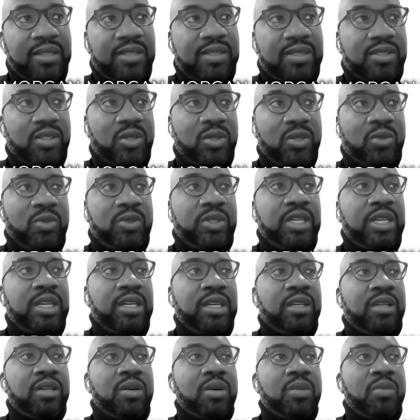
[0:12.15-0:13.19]
So
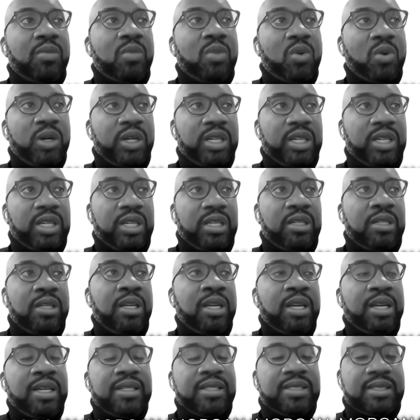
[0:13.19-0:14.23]
think Morgan
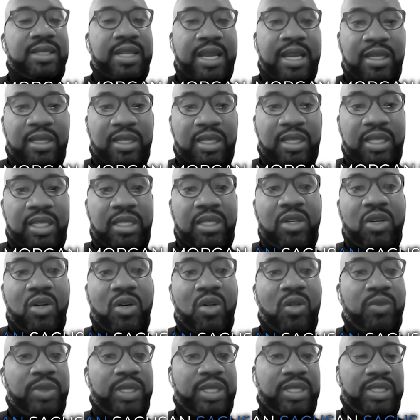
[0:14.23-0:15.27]
Stanley,
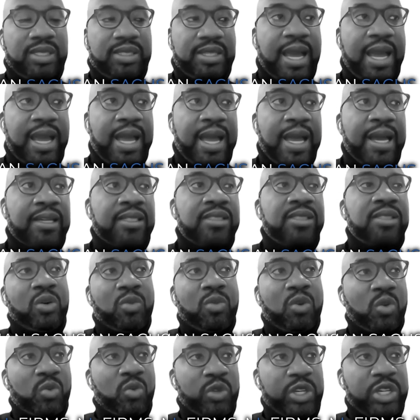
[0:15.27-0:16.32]
Goldman Sachs,
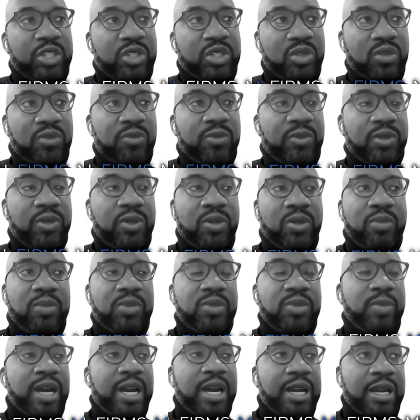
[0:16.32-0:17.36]
more regional firms,
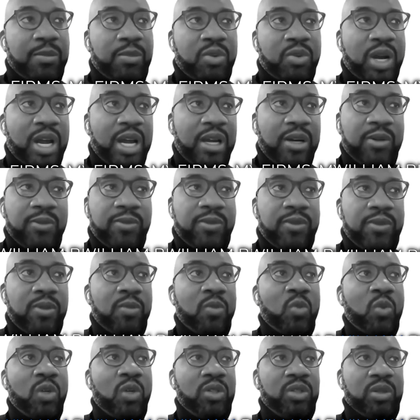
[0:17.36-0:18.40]
my prior firm,
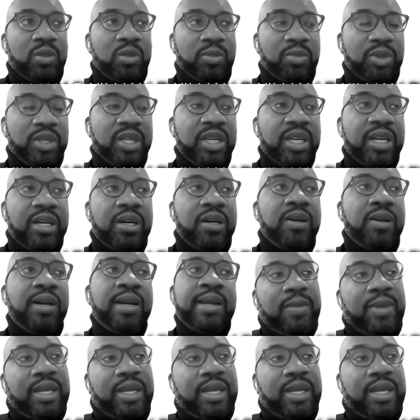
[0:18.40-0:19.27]
William Blair.